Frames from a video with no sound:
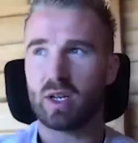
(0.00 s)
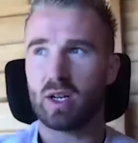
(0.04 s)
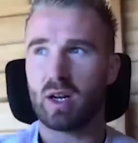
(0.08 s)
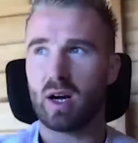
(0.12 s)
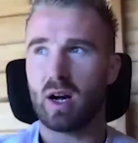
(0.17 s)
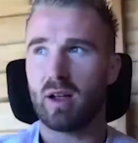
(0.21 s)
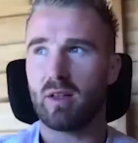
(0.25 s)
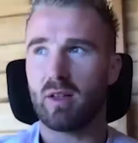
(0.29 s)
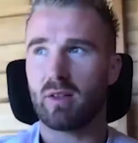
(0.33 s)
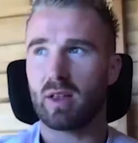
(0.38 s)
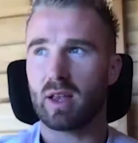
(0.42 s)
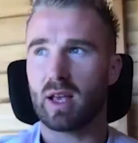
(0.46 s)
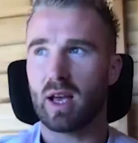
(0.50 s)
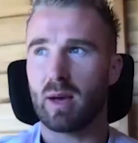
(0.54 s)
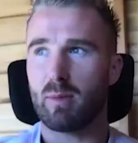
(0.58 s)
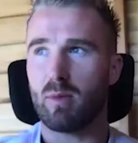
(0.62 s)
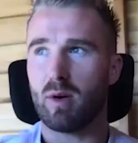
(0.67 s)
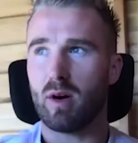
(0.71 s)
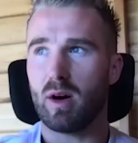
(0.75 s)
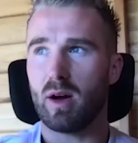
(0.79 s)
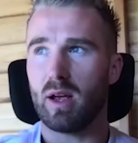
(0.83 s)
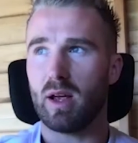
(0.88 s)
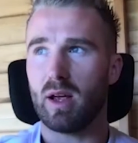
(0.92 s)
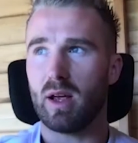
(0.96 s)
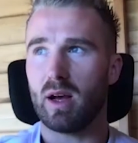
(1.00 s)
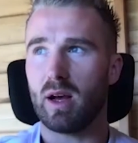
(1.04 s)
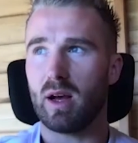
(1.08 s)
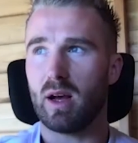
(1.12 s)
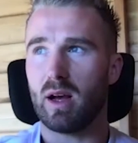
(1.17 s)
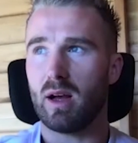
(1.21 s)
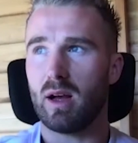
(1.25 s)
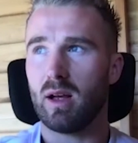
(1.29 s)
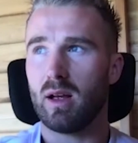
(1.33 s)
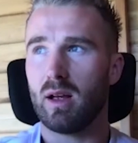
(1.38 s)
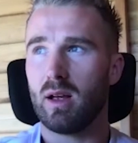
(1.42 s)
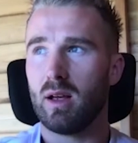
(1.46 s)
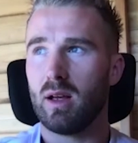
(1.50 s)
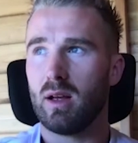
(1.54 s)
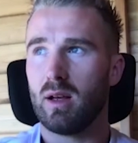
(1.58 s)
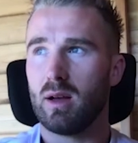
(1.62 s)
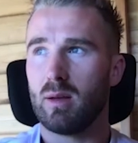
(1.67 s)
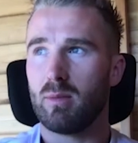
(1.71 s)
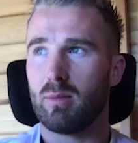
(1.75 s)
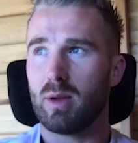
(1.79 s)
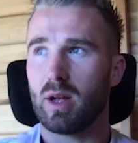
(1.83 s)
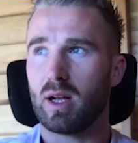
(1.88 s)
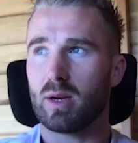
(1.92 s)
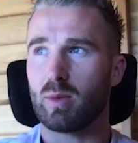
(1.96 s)
I get my uh,
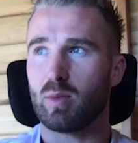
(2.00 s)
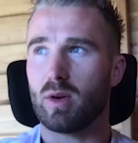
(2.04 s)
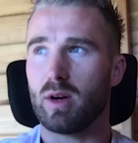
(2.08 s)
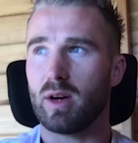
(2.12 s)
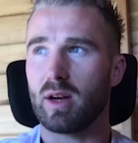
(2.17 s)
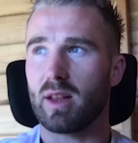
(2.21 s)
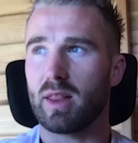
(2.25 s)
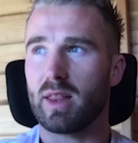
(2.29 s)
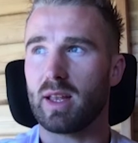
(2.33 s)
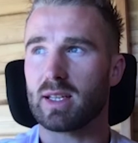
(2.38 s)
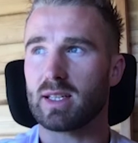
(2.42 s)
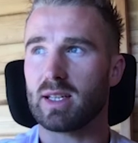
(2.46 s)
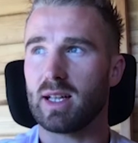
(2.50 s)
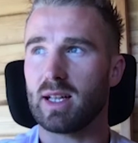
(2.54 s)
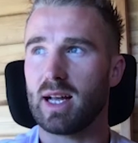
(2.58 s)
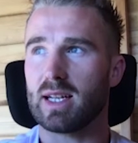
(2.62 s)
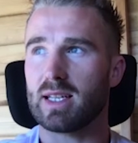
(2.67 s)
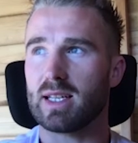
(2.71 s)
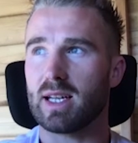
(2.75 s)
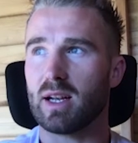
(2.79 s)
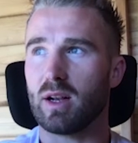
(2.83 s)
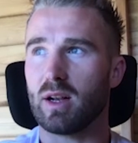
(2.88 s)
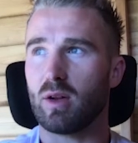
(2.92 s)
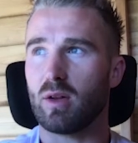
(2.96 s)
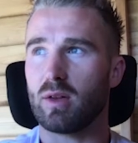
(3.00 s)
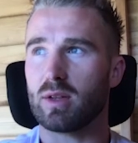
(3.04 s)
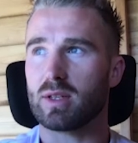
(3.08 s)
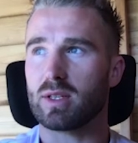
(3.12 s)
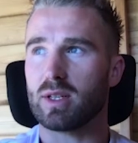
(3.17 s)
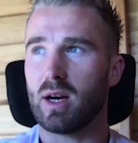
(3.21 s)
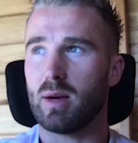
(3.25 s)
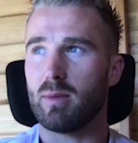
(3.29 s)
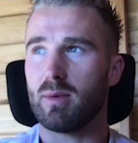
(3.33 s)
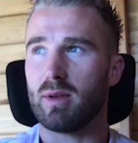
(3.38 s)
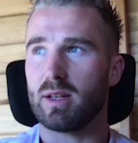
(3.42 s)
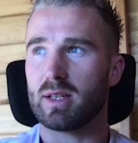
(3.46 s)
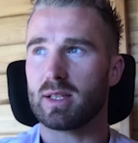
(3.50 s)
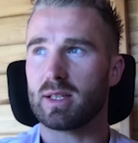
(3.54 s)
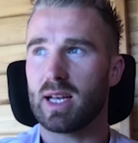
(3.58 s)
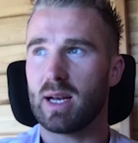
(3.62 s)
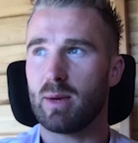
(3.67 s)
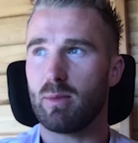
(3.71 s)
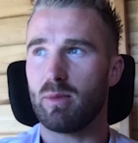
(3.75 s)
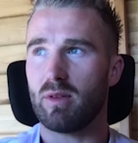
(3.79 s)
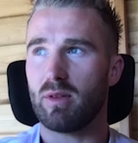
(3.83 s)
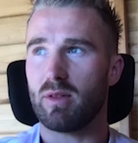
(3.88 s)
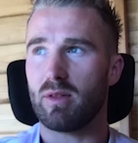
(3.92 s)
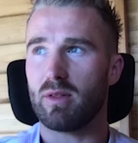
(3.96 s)
blood work and things like that done a lot of the time, and the
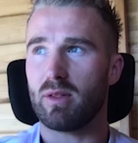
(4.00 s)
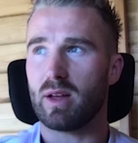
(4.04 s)
same with.